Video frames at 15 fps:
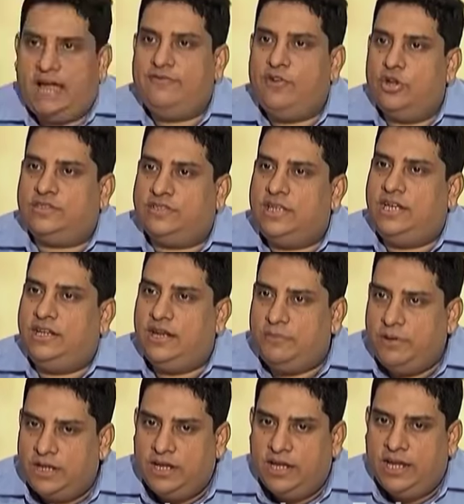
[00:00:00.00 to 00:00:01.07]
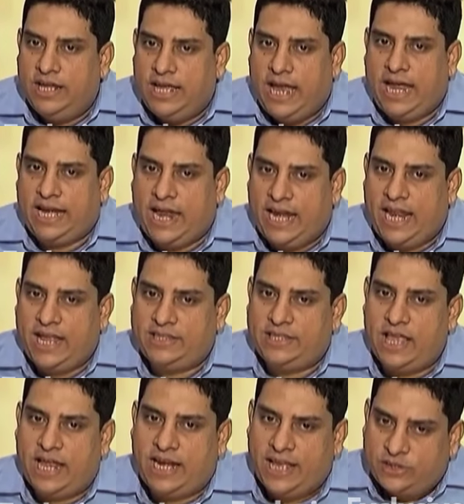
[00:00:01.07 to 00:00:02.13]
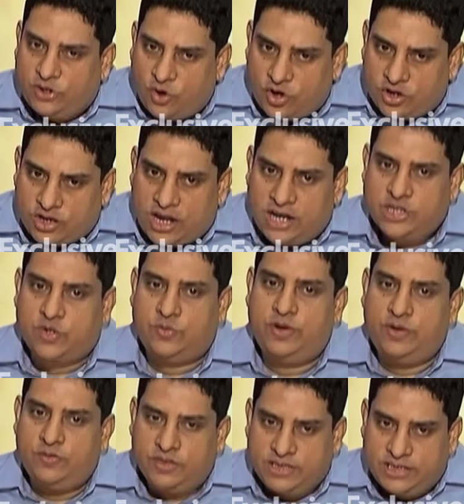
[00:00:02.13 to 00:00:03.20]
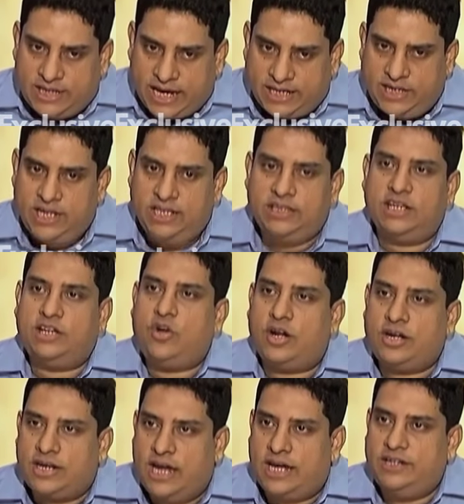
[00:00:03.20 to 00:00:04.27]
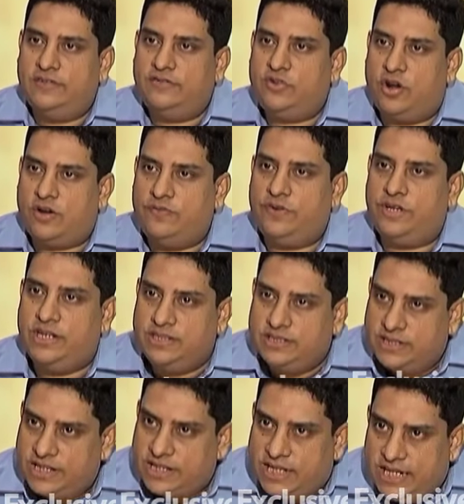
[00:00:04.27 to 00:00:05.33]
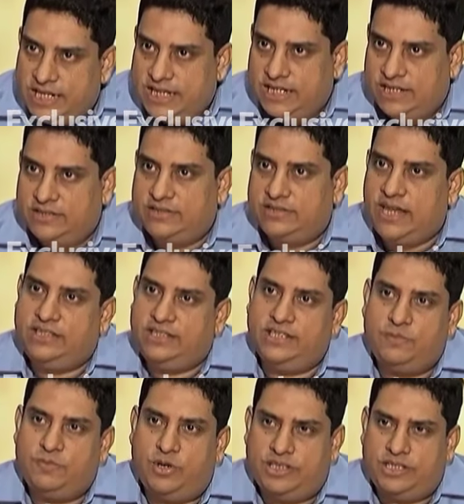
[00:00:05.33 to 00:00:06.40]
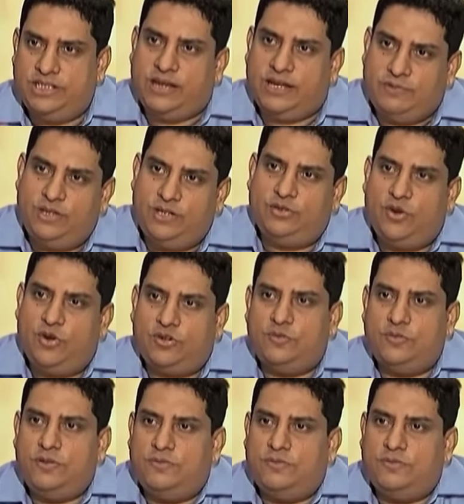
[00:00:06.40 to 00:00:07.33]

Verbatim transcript: I've not seen. I mean, and, and, I, and I thought Ashwin was getting the con kind of confidence he needs at this point in time. Can you talk to